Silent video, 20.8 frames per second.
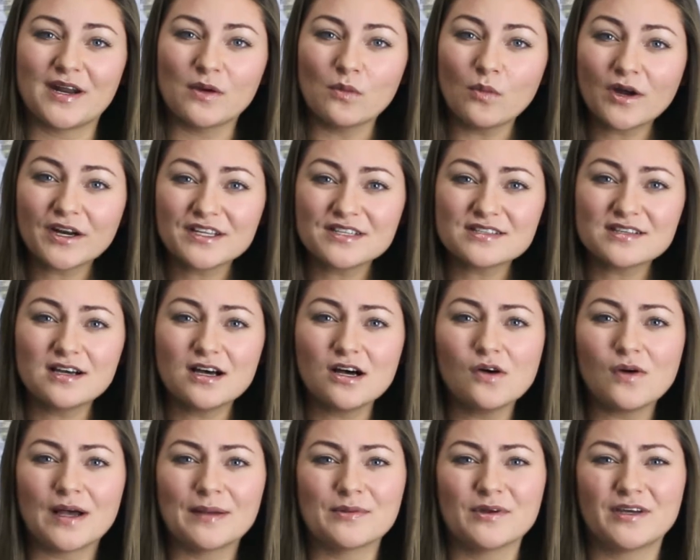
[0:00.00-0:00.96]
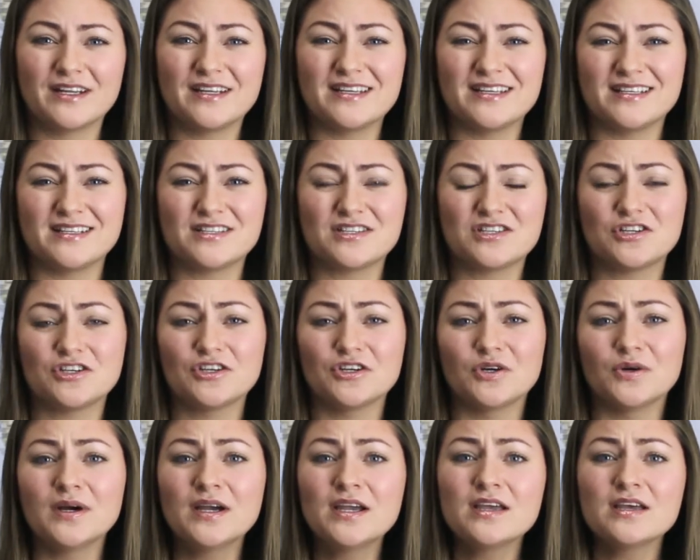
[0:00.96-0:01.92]
I wanted to go, I'm gonna need
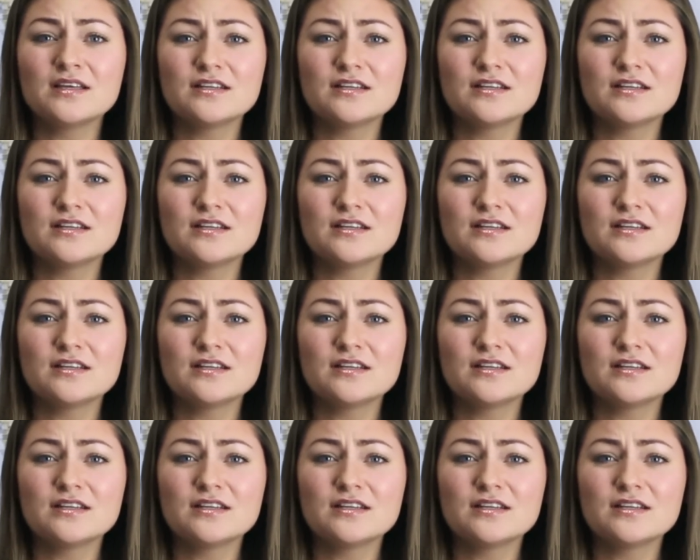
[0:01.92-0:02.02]
to